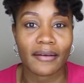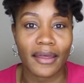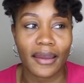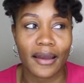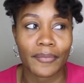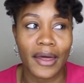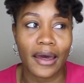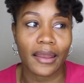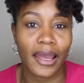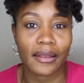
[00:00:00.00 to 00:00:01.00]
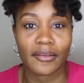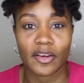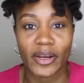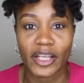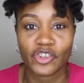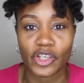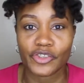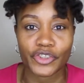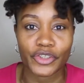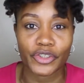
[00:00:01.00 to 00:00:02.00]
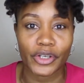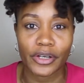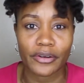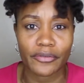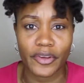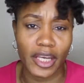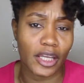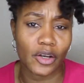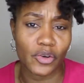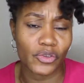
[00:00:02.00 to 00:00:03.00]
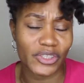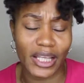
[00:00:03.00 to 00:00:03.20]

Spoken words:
Like, I'm not like the great judger of videos.